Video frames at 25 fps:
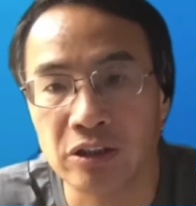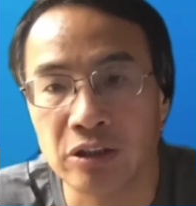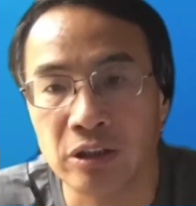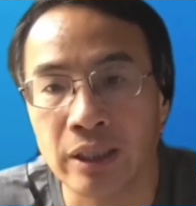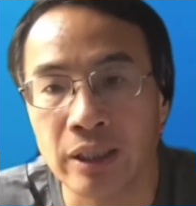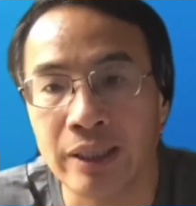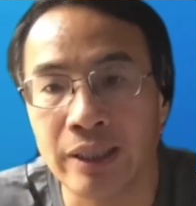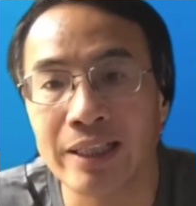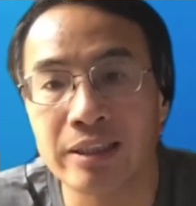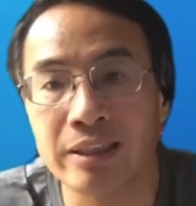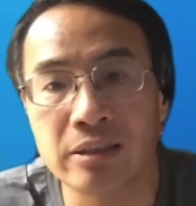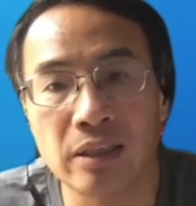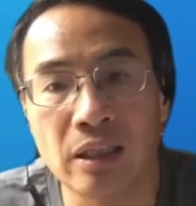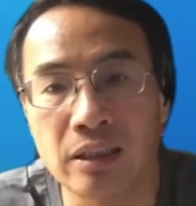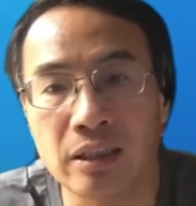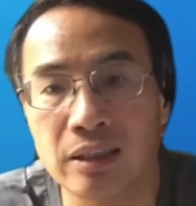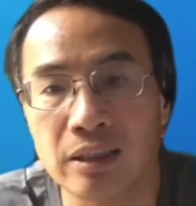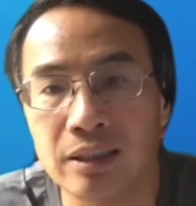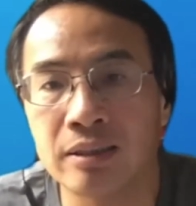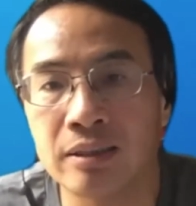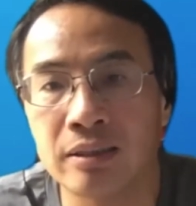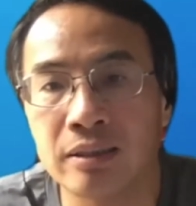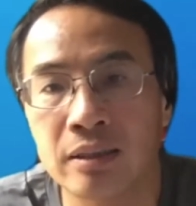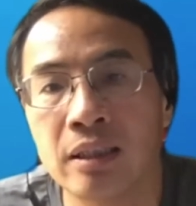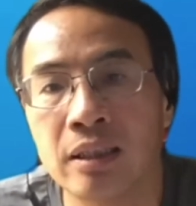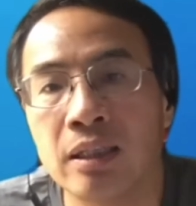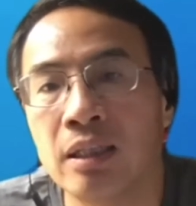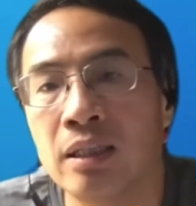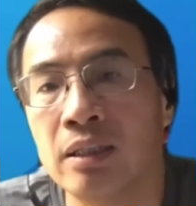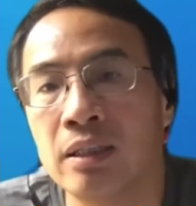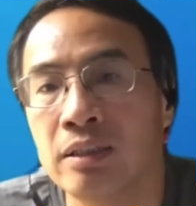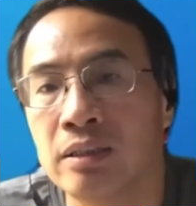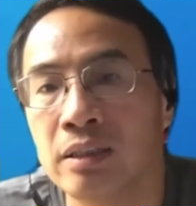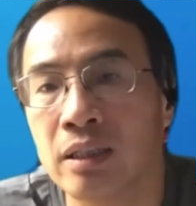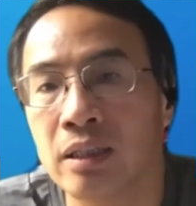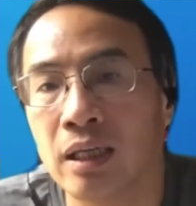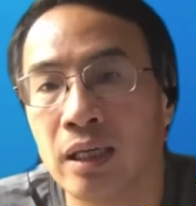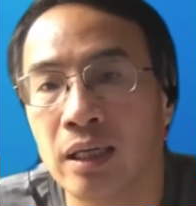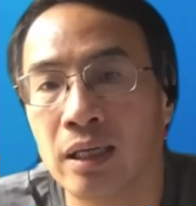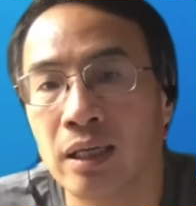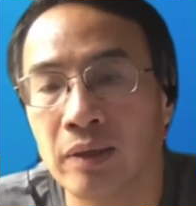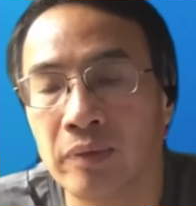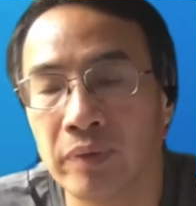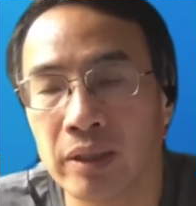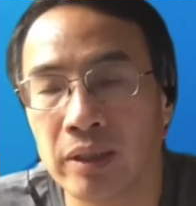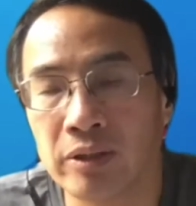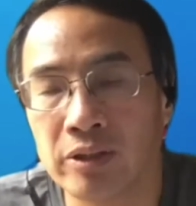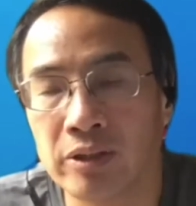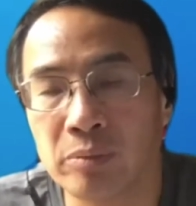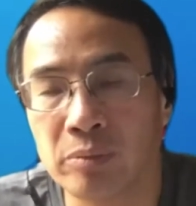And that's not going
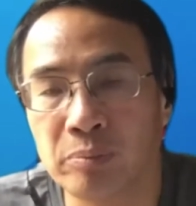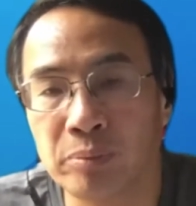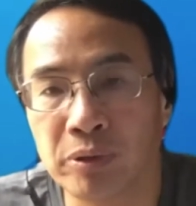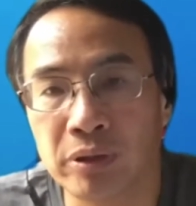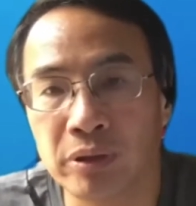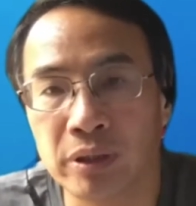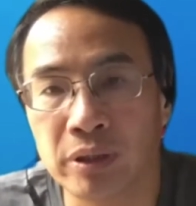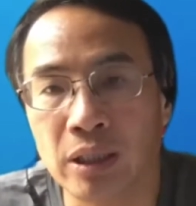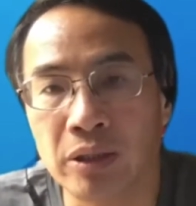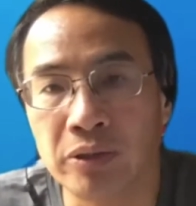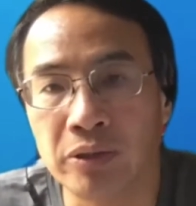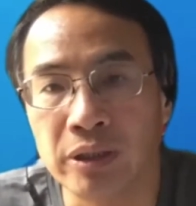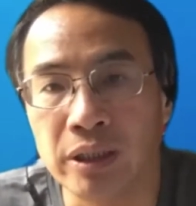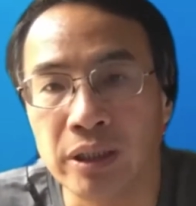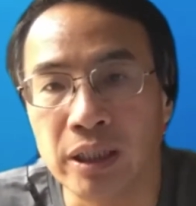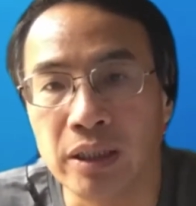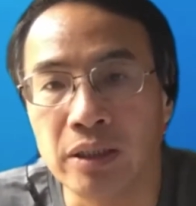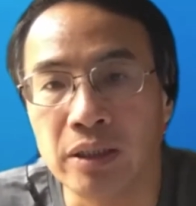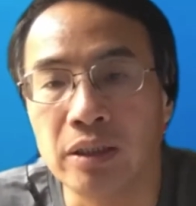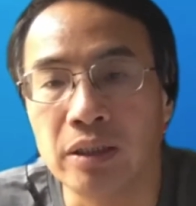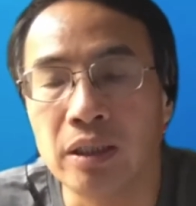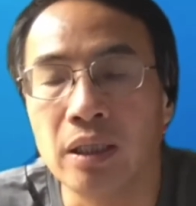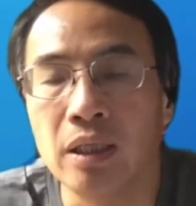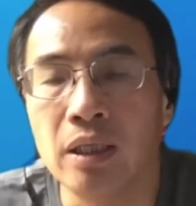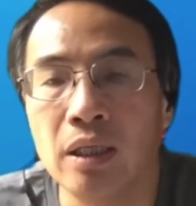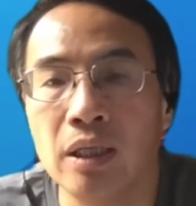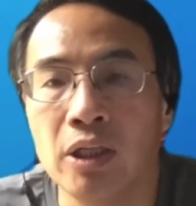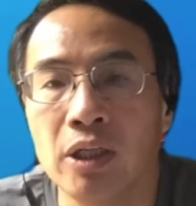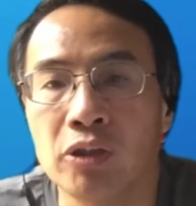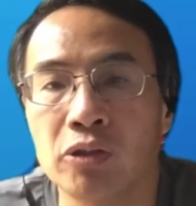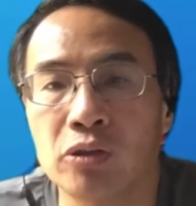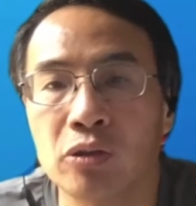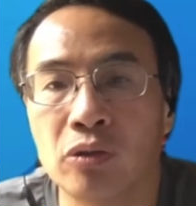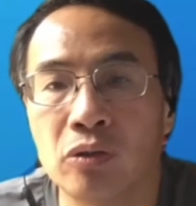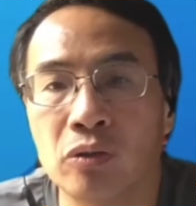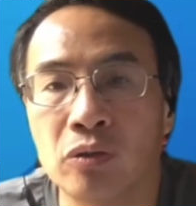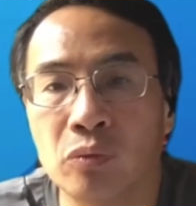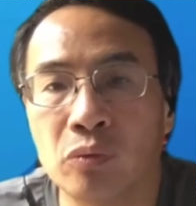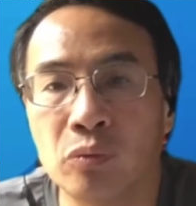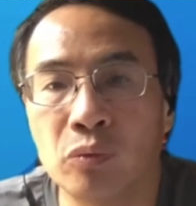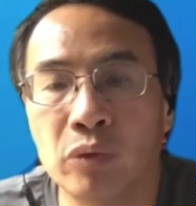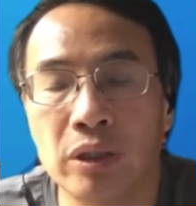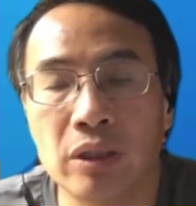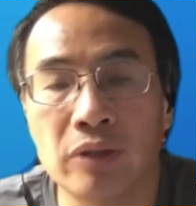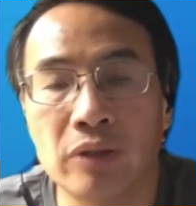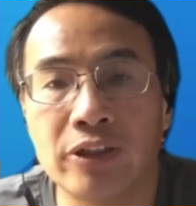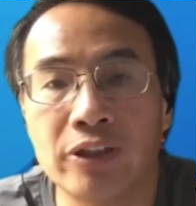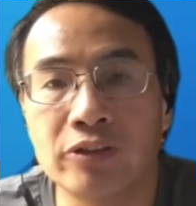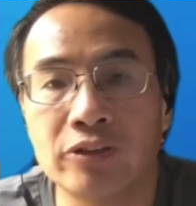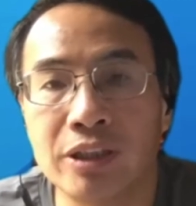to support our need. So one of
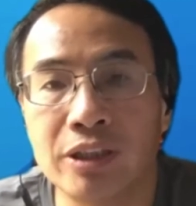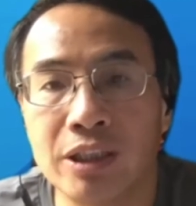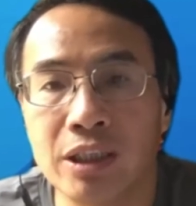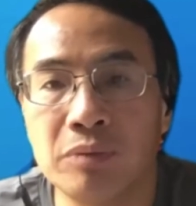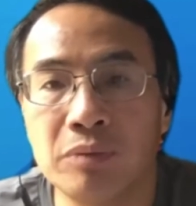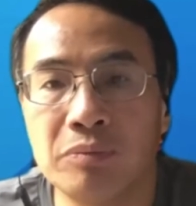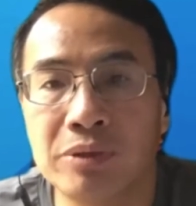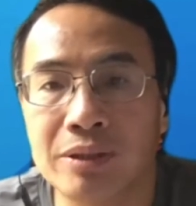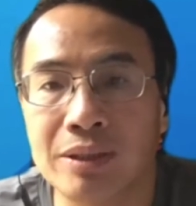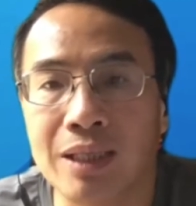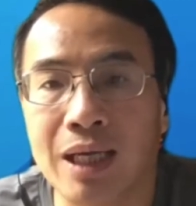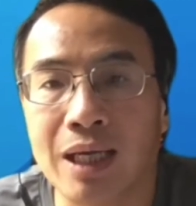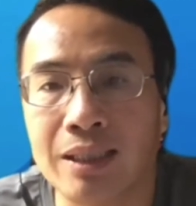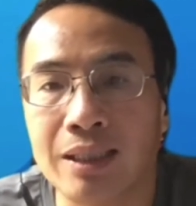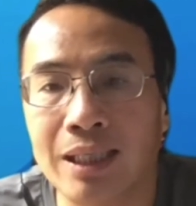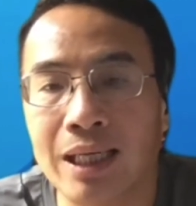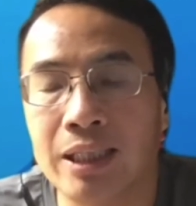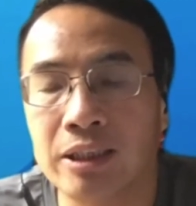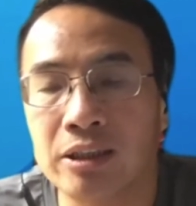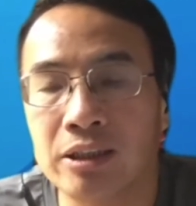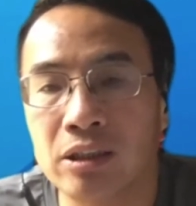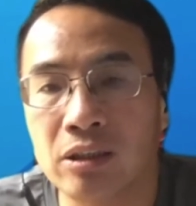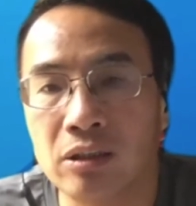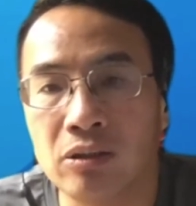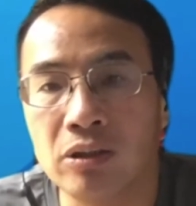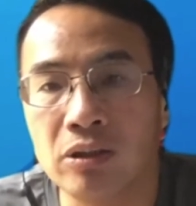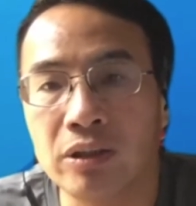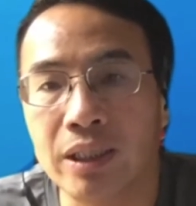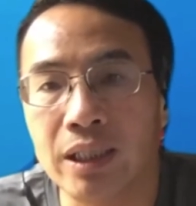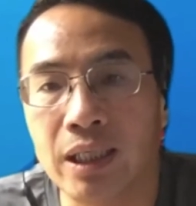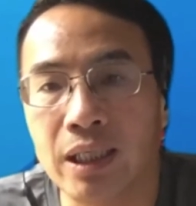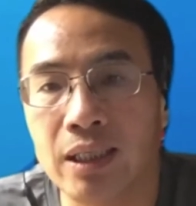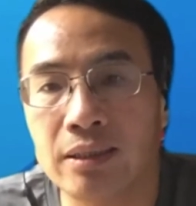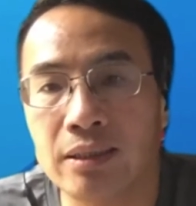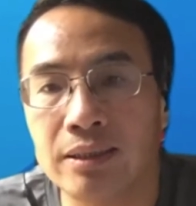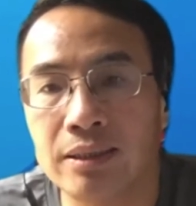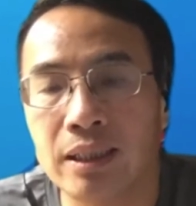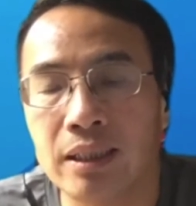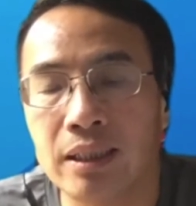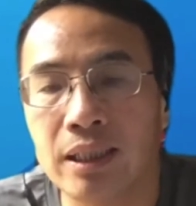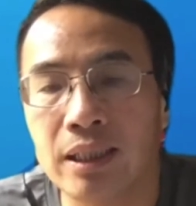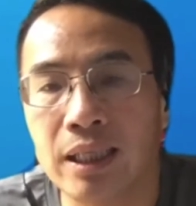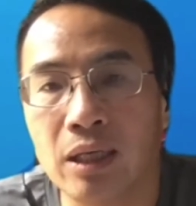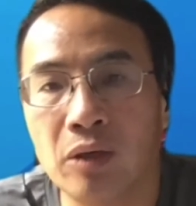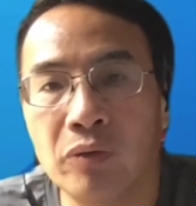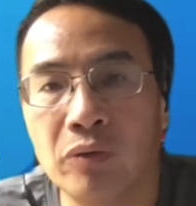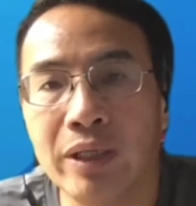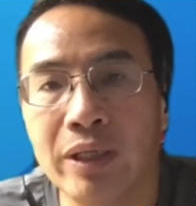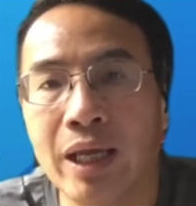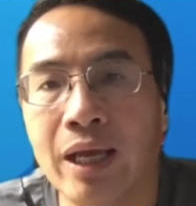our teams started actually looking at it and say, can
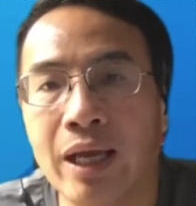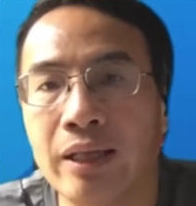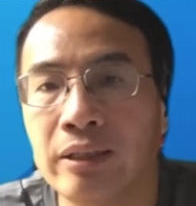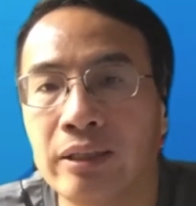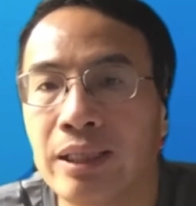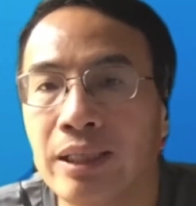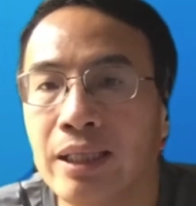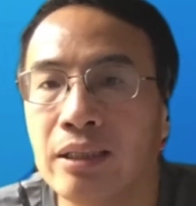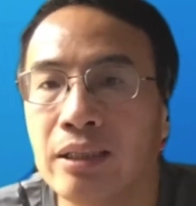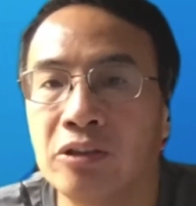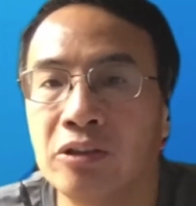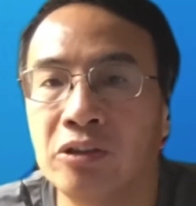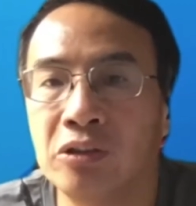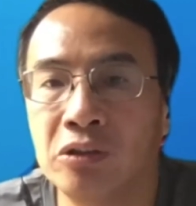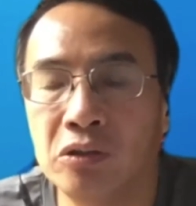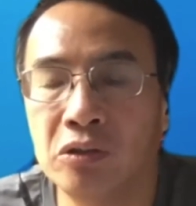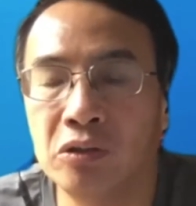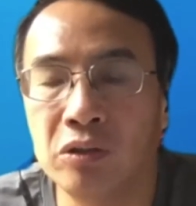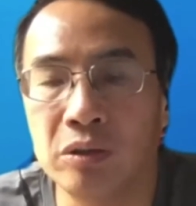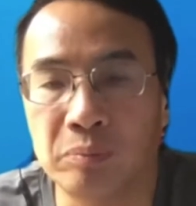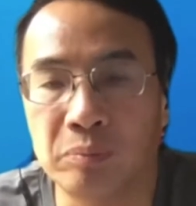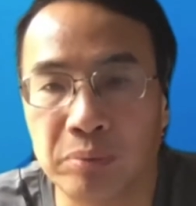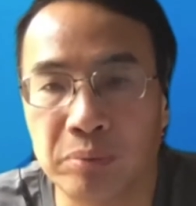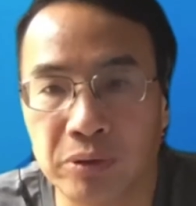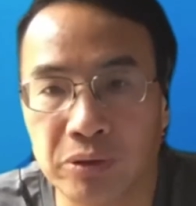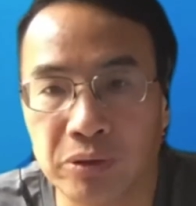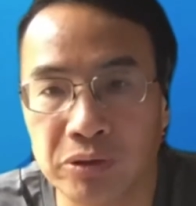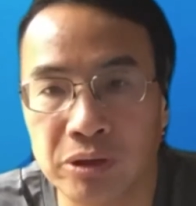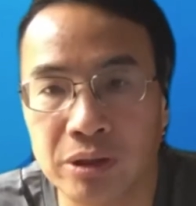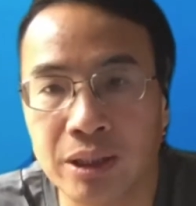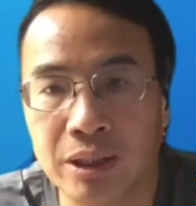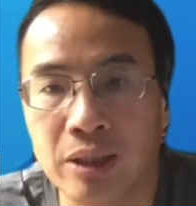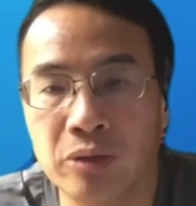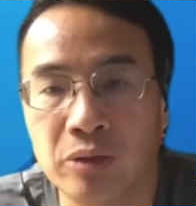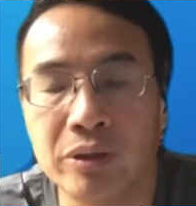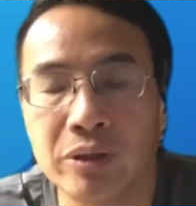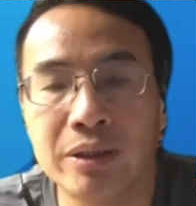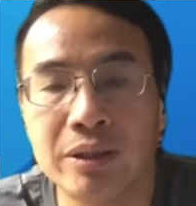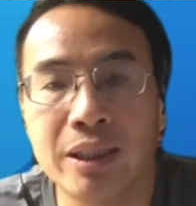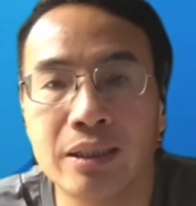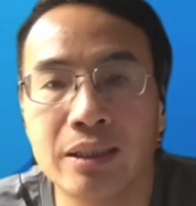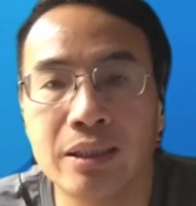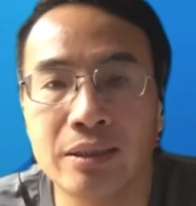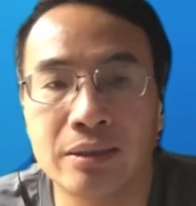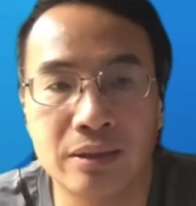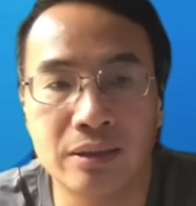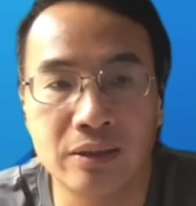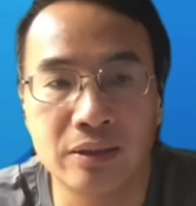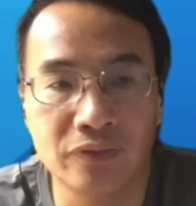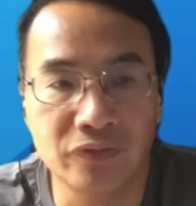we take a new approach? Can we take a
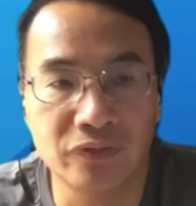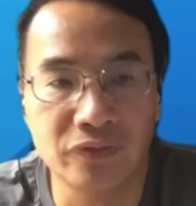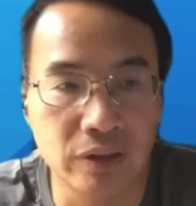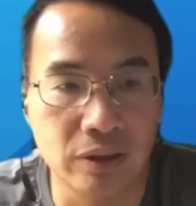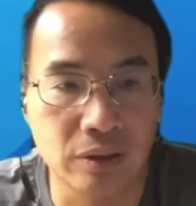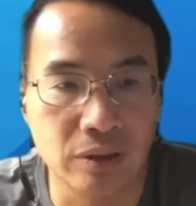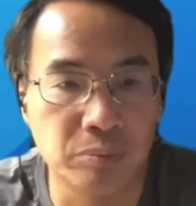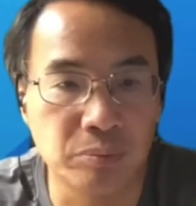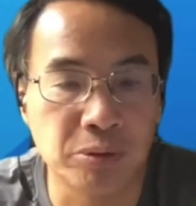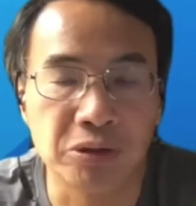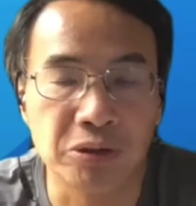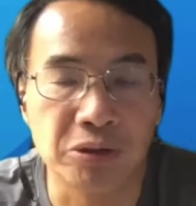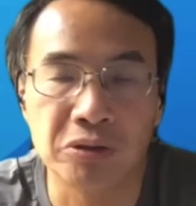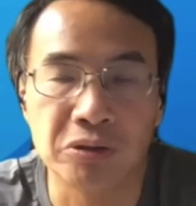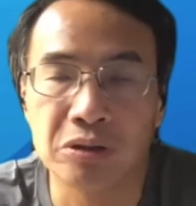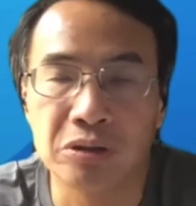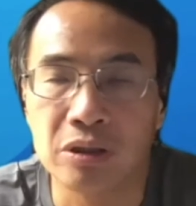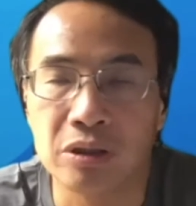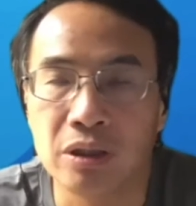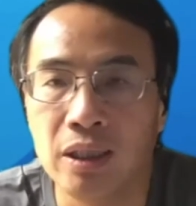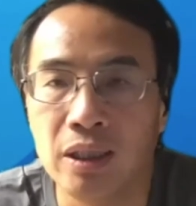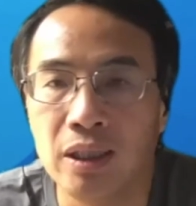different approach?